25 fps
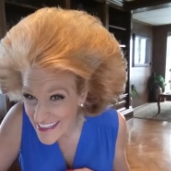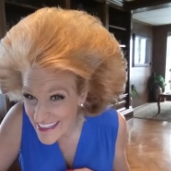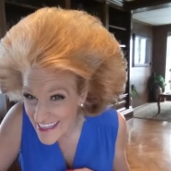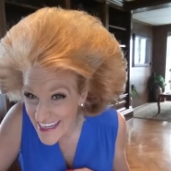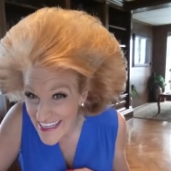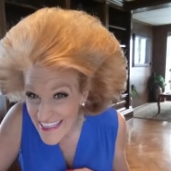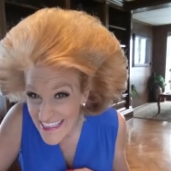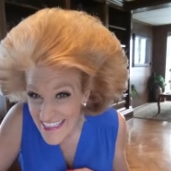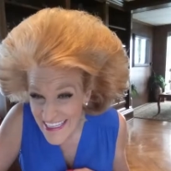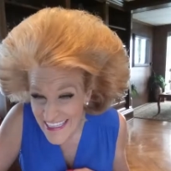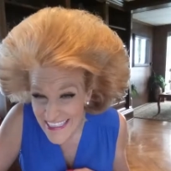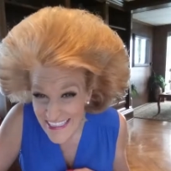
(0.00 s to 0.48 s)
And
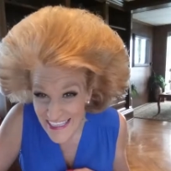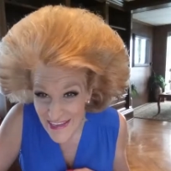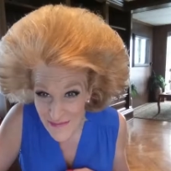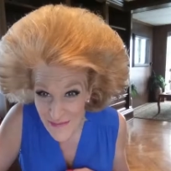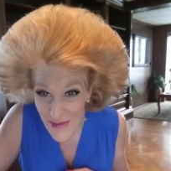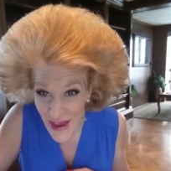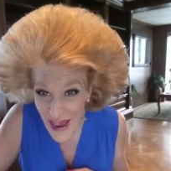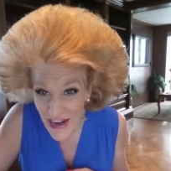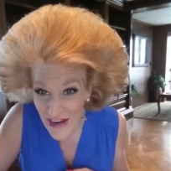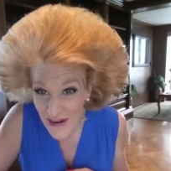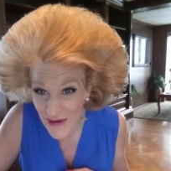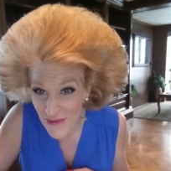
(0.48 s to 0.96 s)
it doesn't
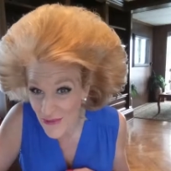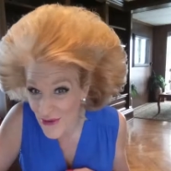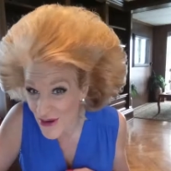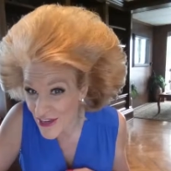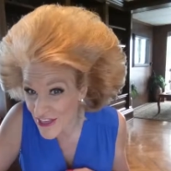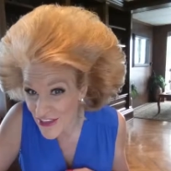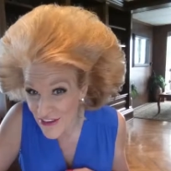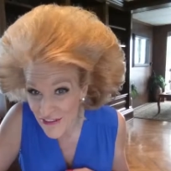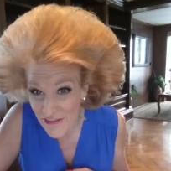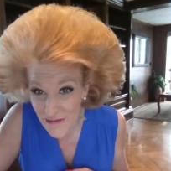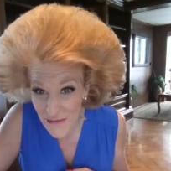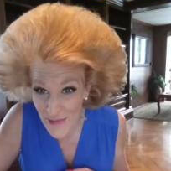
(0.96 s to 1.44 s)
matter
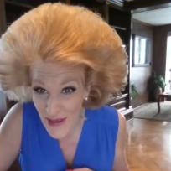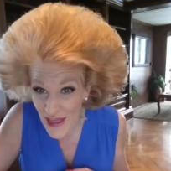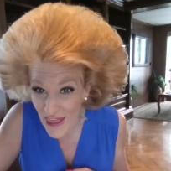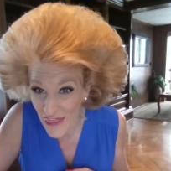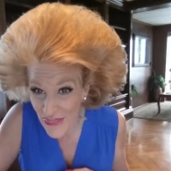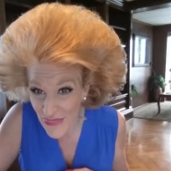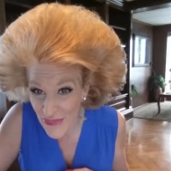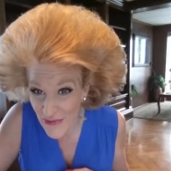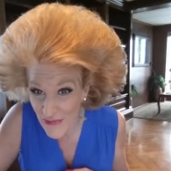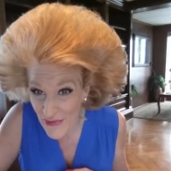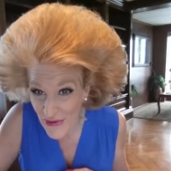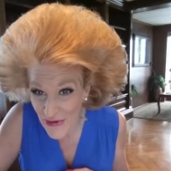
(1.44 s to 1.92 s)
what you've
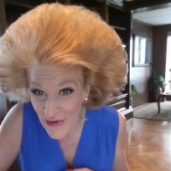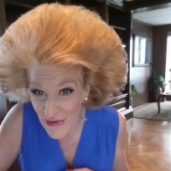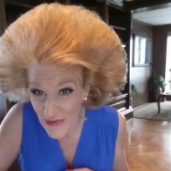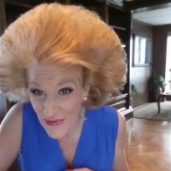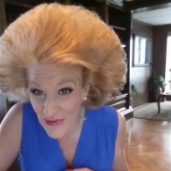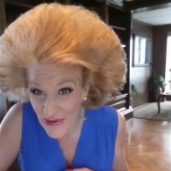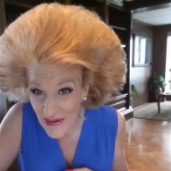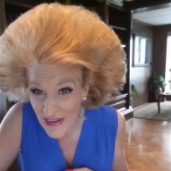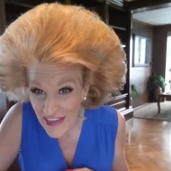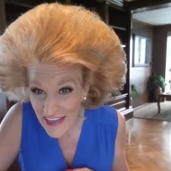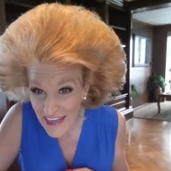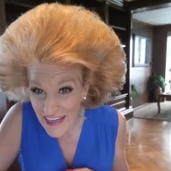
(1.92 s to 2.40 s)
been
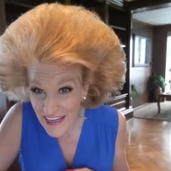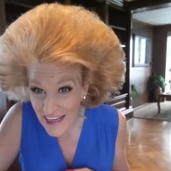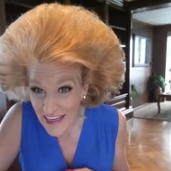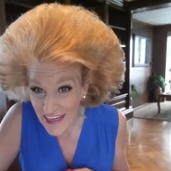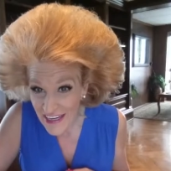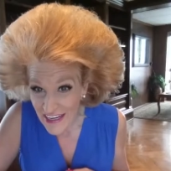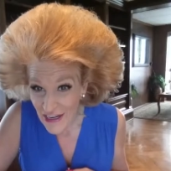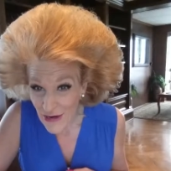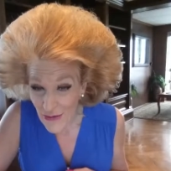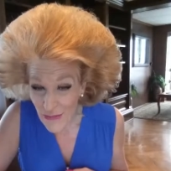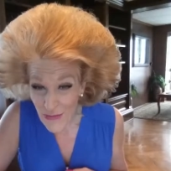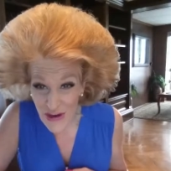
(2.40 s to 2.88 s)
through,
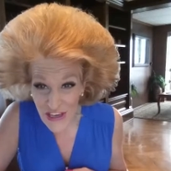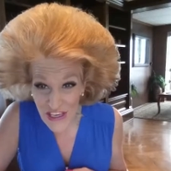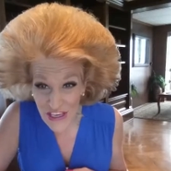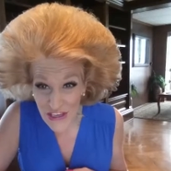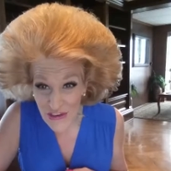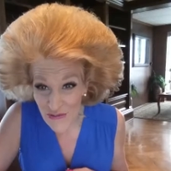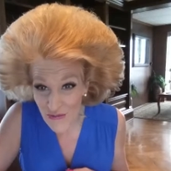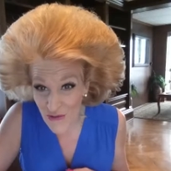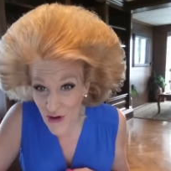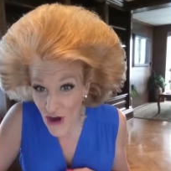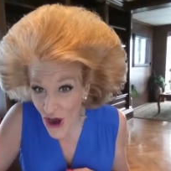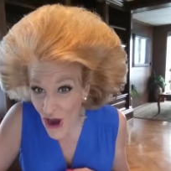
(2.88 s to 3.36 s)
what
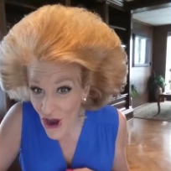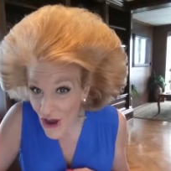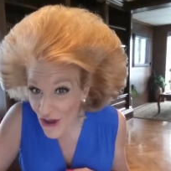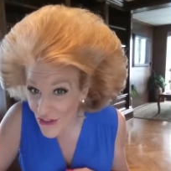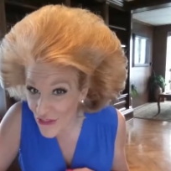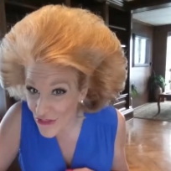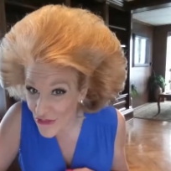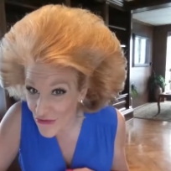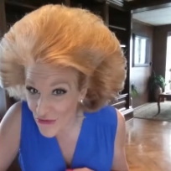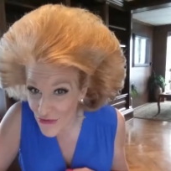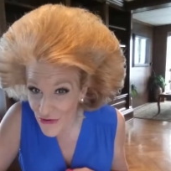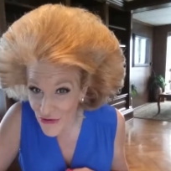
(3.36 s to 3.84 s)
you've
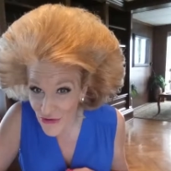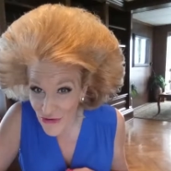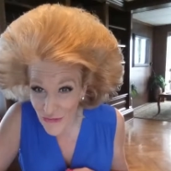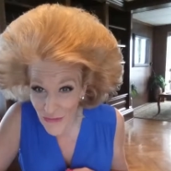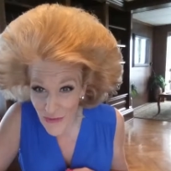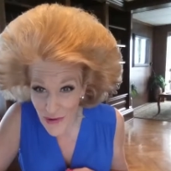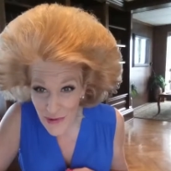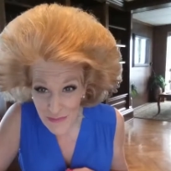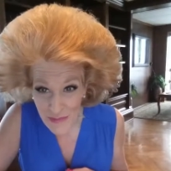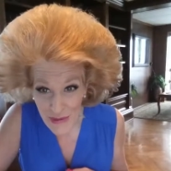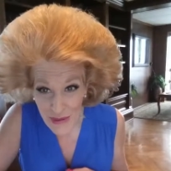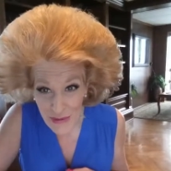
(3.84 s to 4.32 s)
gone through,
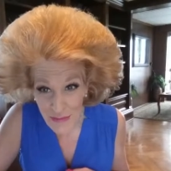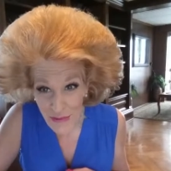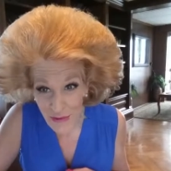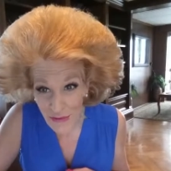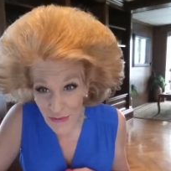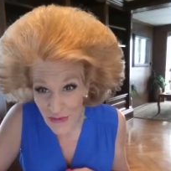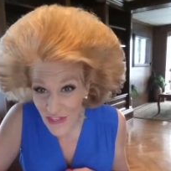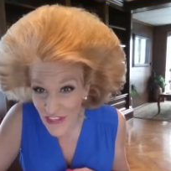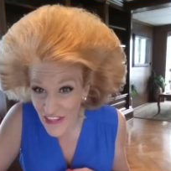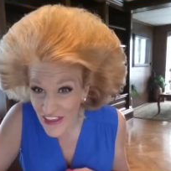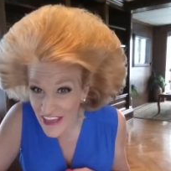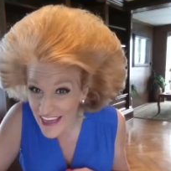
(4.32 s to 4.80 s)
what
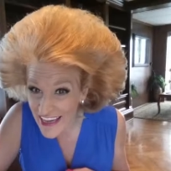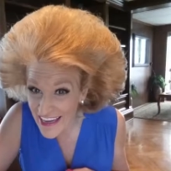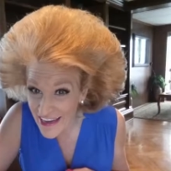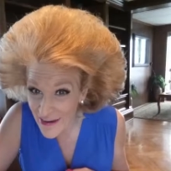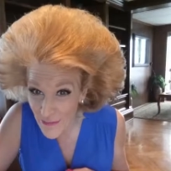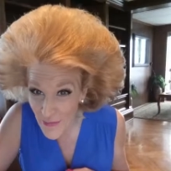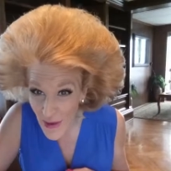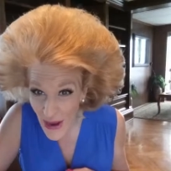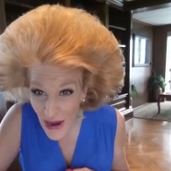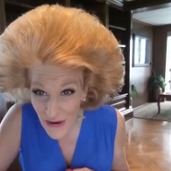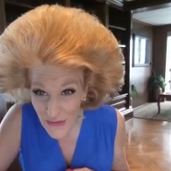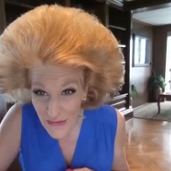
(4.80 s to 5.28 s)
people think
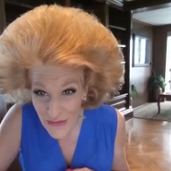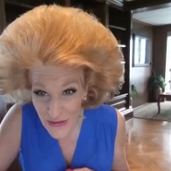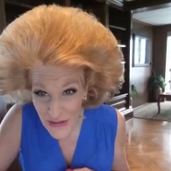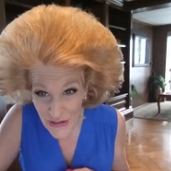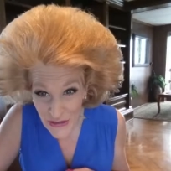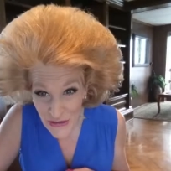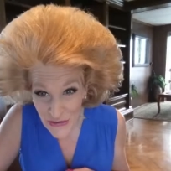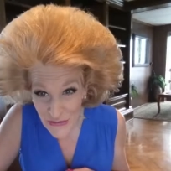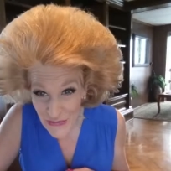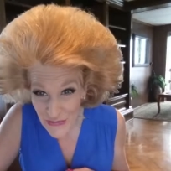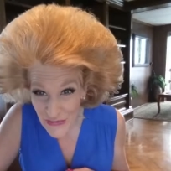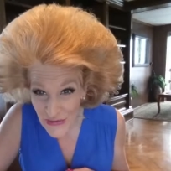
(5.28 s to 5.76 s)
about
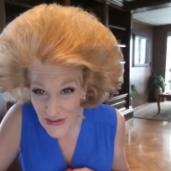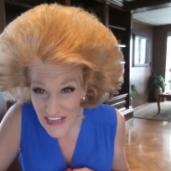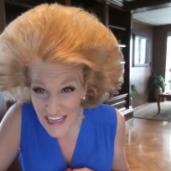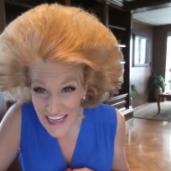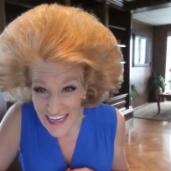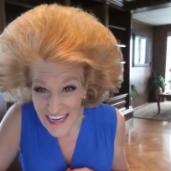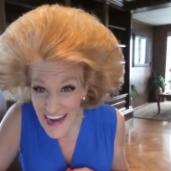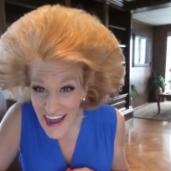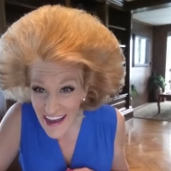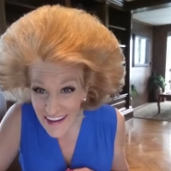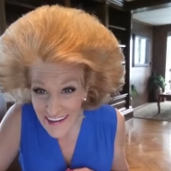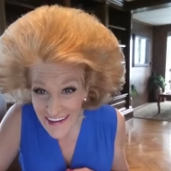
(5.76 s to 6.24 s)
you.
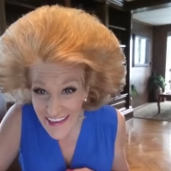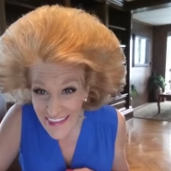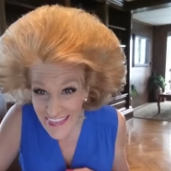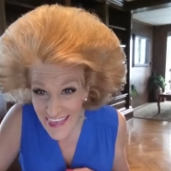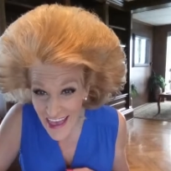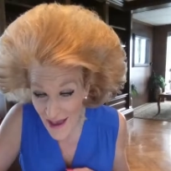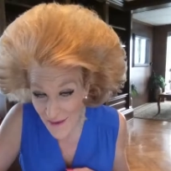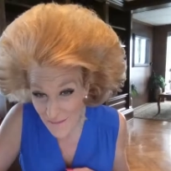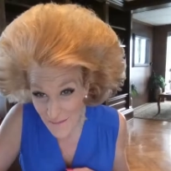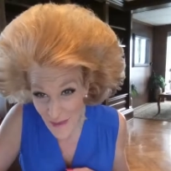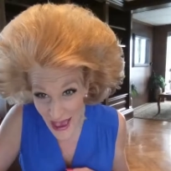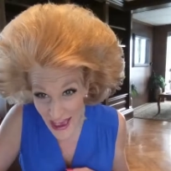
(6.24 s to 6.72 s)
None of
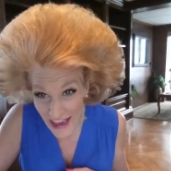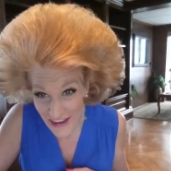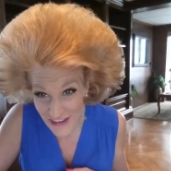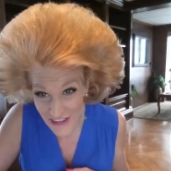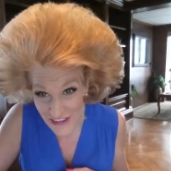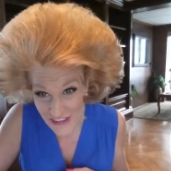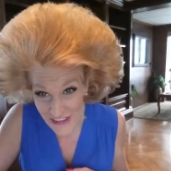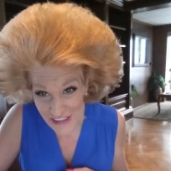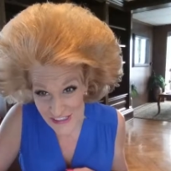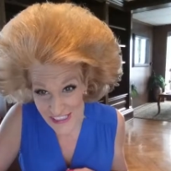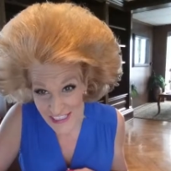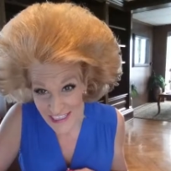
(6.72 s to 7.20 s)
that
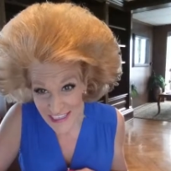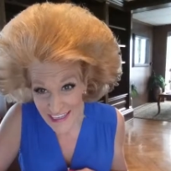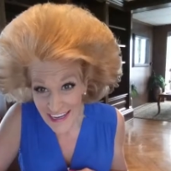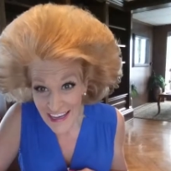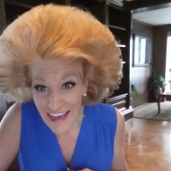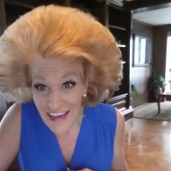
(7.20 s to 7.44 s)
matters.